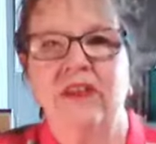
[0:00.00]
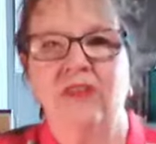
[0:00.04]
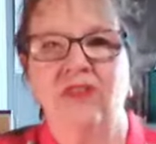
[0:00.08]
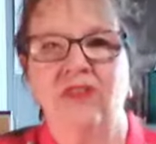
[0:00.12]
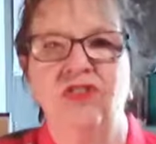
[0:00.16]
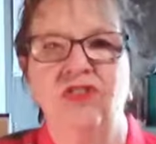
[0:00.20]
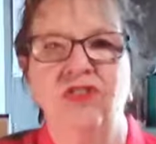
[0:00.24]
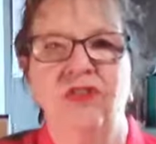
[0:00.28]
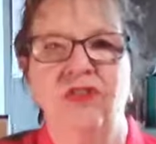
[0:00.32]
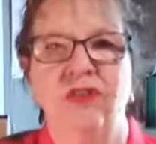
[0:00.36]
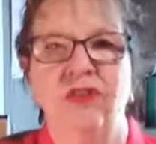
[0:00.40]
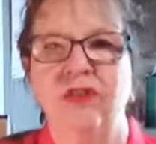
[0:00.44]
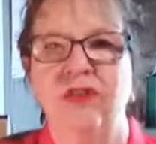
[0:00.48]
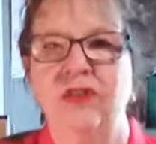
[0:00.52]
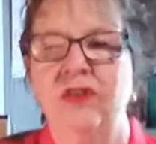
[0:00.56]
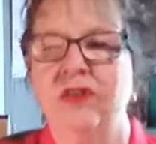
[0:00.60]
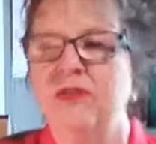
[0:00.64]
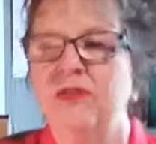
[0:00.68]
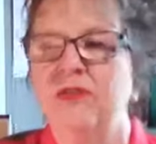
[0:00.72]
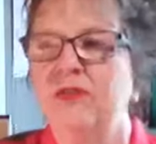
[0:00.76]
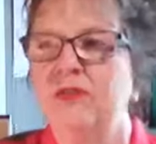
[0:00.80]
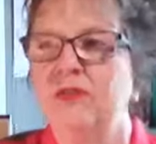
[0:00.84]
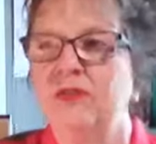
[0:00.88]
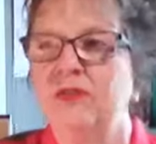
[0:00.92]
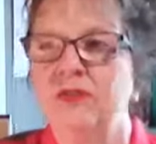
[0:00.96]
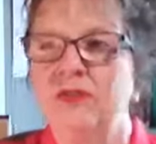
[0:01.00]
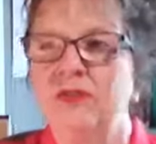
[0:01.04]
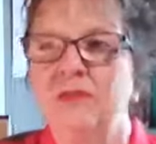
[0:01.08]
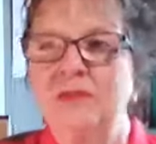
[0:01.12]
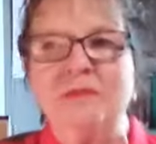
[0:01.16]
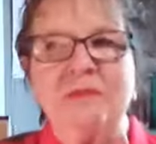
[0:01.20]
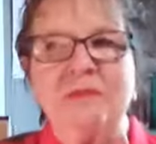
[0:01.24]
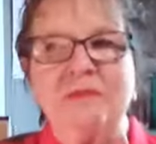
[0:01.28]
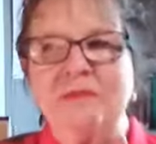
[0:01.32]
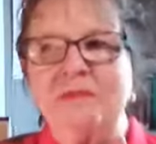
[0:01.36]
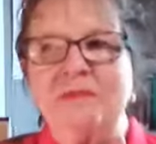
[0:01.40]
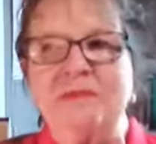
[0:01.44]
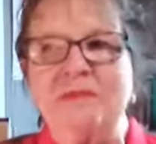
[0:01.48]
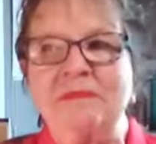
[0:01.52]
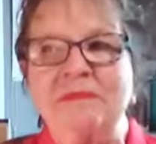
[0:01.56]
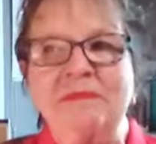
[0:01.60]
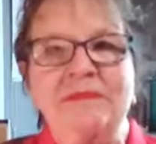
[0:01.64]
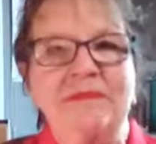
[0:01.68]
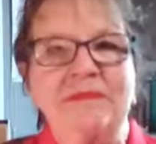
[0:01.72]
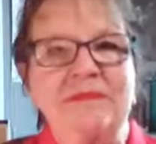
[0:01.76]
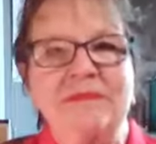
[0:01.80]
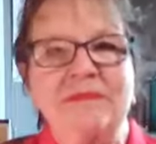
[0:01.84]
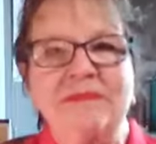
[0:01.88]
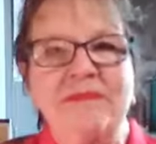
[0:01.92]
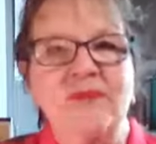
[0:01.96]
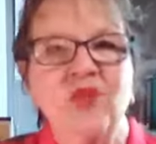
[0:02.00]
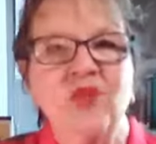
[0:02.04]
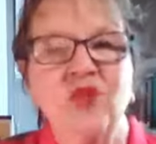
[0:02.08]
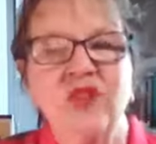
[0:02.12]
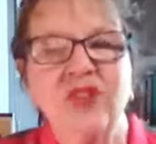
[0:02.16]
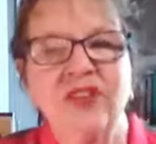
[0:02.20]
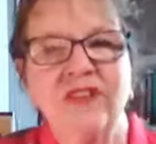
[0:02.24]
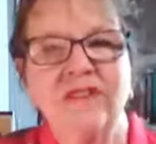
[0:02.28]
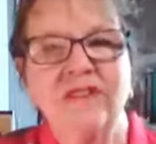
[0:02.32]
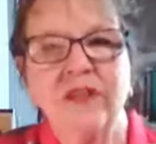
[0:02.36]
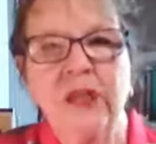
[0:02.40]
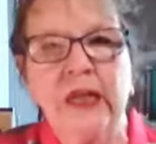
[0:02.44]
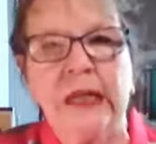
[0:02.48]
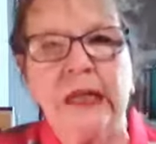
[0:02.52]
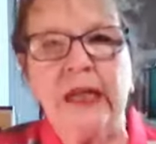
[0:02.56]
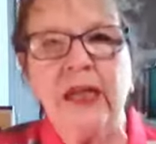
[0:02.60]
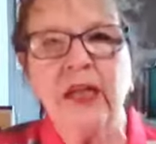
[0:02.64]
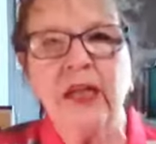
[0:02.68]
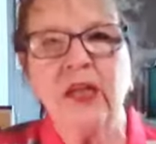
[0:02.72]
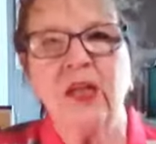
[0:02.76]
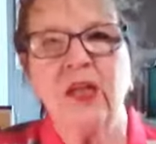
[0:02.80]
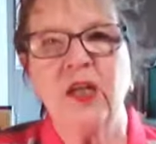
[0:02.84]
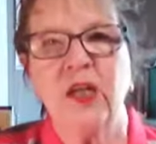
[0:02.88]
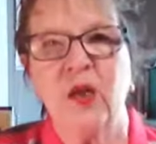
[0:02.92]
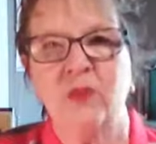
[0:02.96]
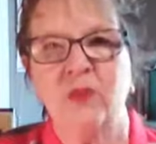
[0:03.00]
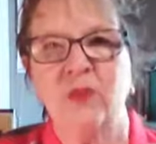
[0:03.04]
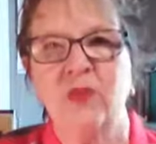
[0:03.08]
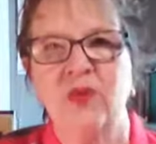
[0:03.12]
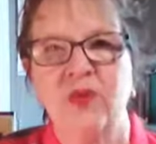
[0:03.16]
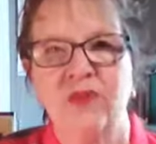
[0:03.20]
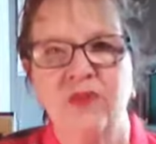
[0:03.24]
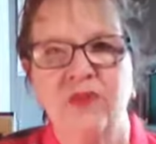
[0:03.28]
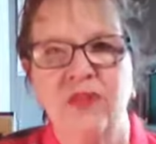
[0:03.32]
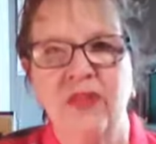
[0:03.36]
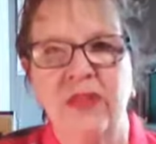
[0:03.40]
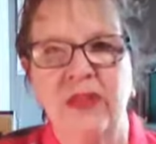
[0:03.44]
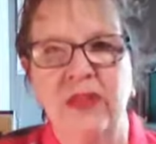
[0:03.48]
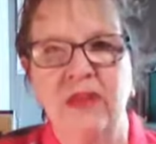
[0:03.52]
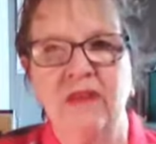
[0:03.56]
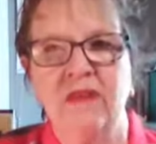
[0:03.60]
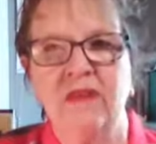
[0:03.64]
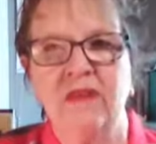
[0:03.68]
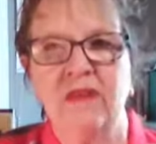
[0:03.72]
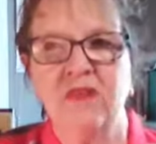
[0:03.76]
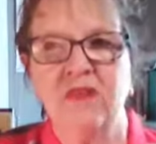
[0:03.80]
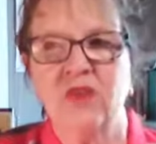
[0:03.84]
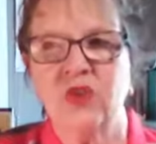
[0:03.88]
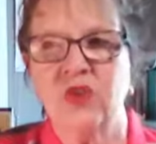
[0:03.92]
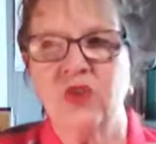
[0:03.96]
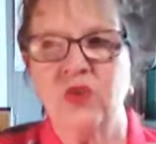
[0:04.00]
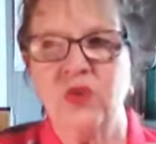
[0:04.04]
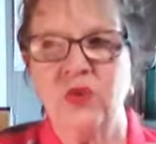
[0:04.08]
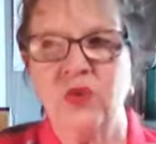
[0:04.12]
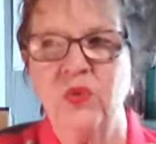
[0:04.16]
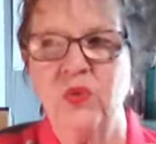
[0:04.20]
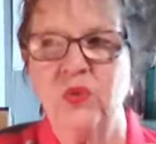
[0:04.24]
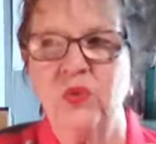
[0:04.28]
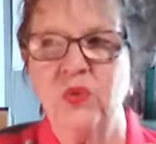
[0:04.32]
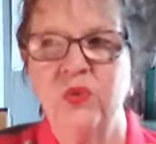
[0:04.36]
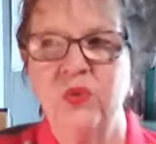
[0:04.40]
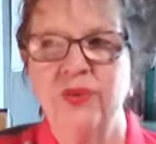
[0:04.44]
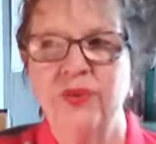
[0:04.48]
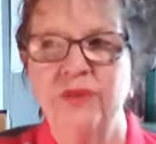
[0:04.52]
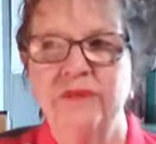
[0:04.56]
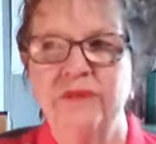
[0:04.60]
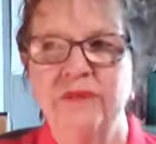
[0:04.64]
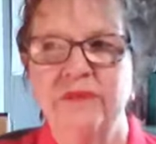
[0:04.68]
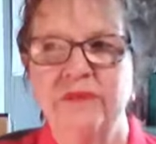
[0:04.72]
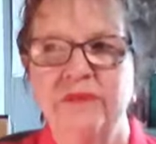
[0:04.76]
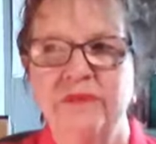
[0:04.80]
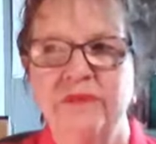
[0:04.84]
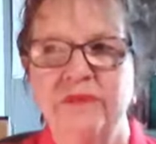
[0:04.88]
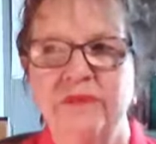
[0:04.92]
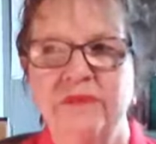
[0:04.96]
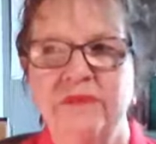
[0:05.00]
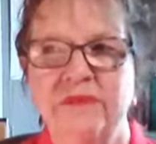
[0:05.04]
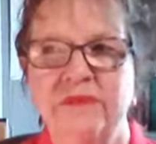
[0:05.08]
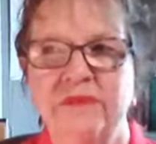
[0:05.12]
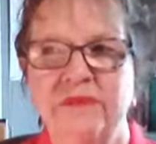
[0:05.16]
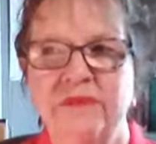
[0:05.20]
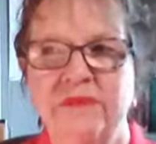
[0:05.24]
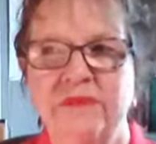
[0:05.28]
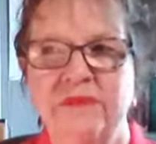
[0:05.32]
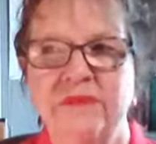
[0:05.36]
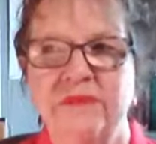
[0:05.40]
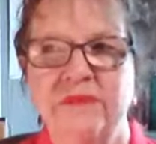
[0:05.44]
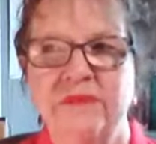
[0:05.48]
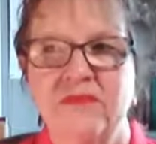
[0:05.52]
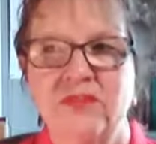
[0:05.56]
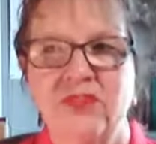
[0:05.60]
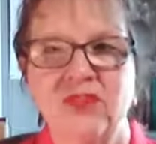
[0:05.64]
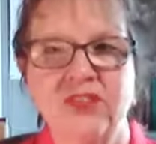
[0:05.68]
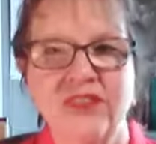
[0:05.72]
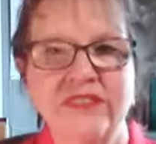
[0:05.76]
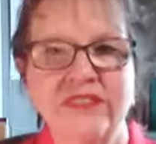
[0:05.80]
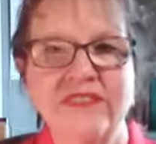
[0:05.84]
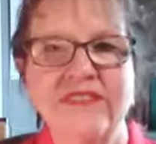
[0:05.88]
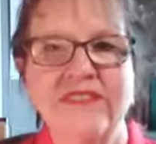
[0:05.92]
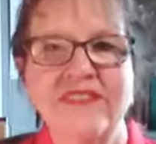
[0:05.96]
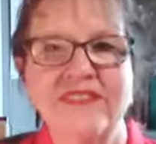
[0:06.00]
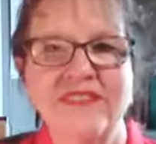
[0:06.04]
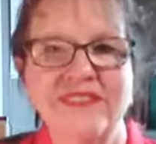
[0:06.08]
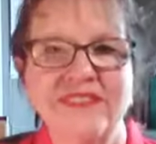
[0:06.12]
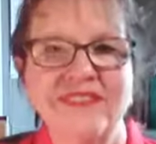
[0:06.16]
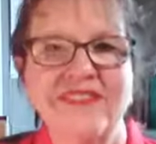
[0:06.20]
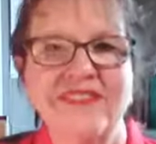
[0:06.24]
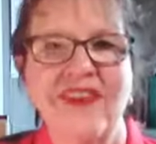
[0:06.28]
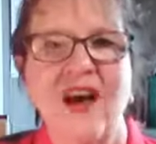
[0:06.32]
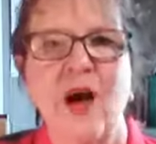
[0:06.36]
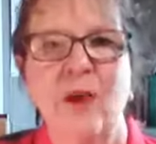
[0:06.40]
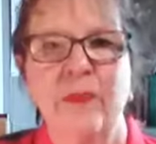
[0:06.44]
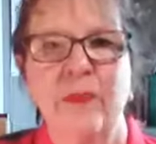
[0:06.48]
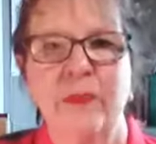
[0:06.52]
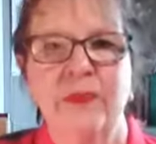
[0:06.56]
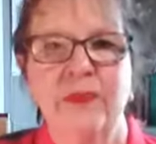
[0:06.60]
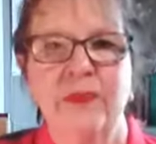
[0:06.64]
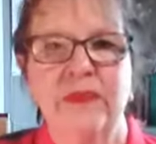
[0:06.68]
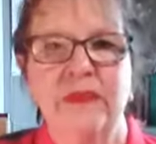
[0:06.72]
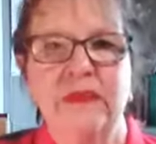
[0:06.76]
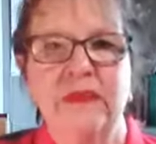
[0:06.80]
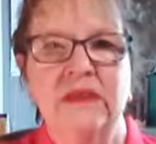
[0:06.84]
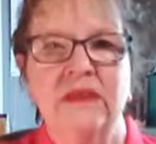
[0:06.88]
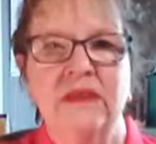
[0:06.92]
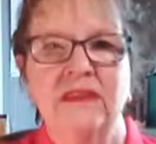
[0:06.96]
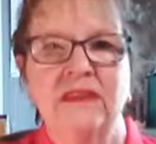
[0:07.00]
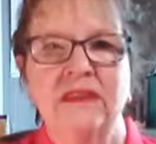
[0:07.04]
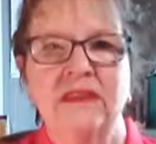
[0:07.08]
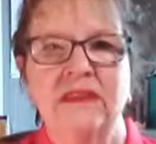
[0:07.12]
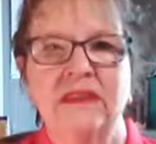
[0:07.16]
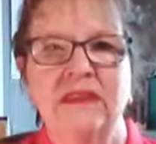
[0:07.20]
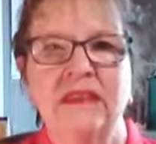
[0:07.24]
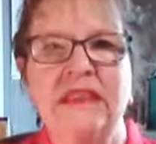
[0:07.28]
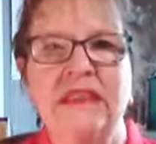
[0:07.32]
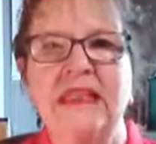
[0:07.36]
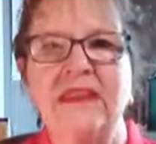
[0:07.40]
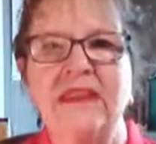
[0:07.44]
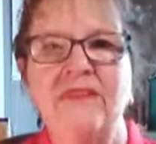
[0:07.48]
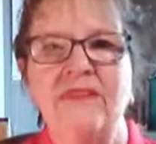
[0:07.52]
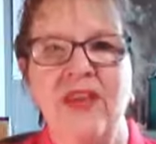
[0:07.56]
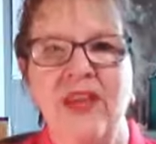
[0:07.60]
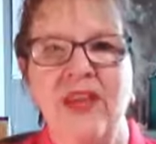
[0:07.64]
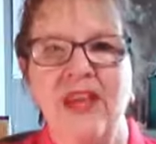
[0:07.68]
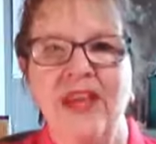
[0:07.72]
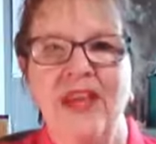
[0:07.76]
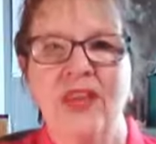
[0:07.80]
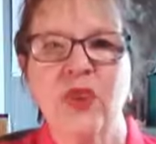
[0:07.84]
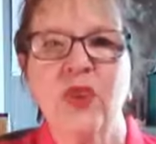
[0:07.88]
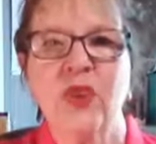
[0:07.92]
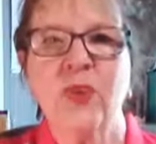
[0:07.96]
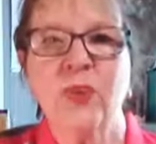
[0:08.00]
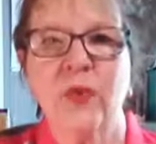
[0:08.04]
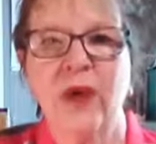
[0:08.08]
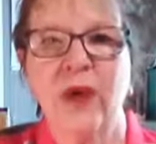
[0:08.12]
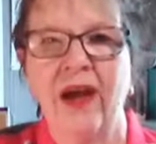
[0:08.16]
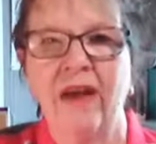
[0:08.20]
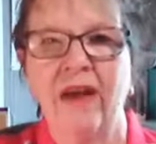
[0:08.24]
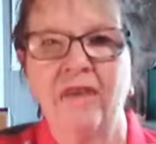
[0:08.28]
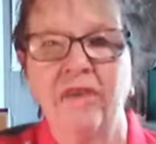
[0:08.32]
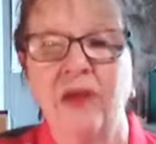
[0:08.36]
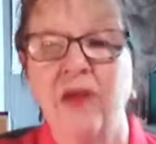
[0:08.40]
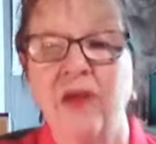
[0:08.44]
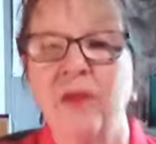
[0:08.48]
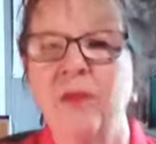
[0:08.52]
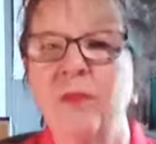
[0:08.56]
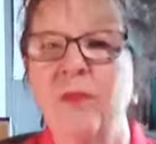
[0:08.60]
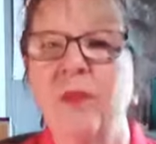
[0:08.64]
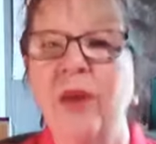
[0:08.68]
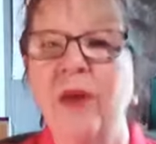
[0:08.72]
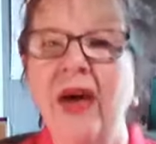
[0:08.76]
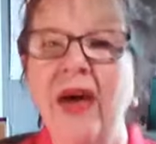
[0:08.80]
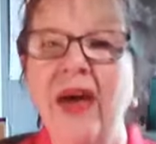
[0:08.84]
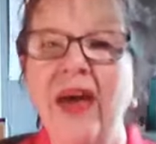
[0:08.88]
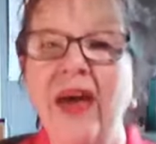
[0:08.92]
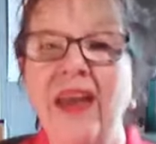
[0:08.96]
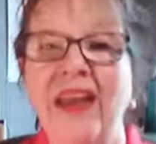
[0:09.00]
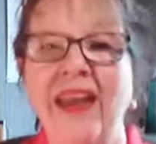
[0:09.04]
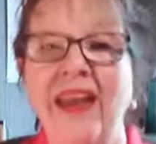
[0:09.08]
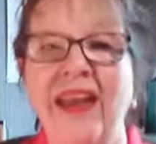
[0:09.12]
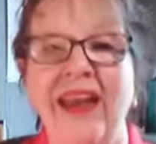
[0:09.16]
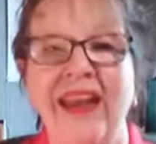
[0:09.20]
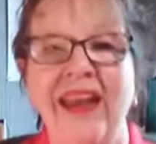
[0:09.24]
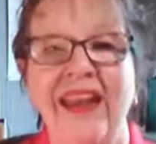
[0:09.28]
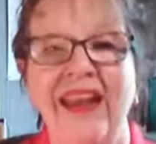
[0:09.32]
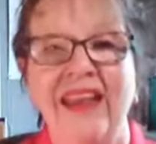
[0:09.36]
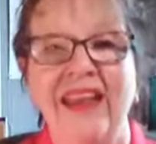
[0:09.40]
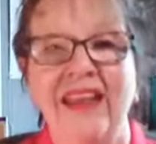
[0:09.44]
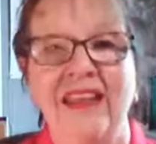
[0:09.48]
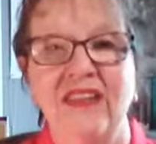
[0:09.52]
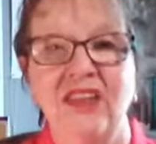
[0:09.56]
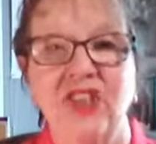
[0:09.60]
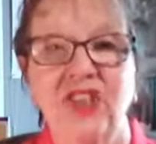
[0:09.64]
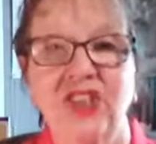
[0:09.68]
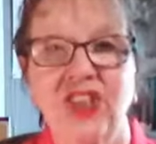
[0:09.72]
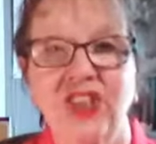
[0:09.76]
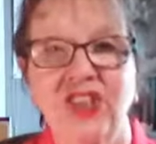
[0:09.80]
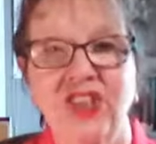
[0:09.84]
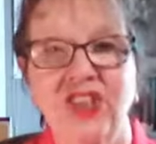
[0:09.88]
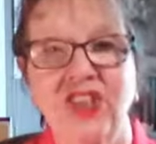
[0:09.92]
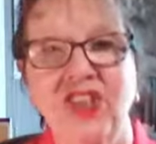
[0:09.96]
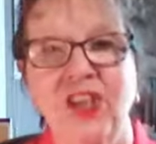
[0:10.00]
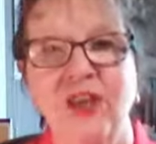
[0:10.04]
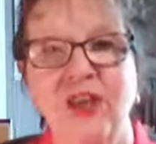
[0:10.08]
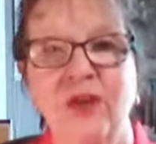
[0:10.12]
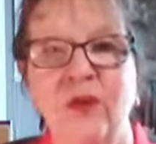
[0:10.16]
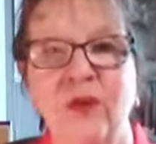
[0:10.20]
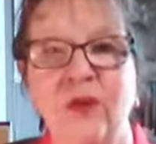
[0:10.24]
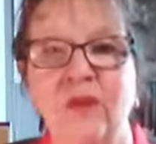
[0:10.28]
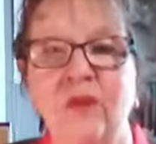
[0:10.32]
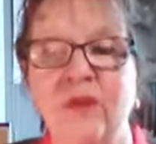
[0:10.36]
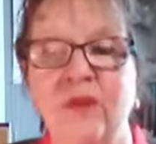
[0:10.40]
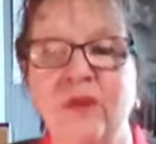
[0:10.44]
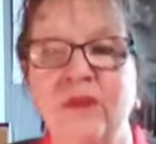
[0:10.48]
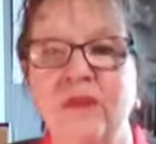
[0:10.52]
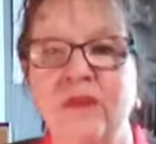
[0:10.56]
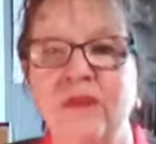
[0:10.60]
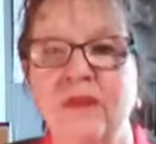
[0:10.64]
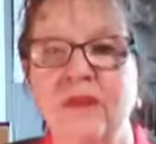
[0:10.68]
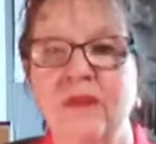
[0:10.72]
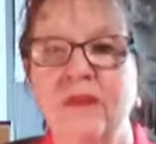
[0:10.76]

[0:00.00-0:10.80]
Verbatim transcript: She could have she could have done any number of things to just stop living and thriving, but she chose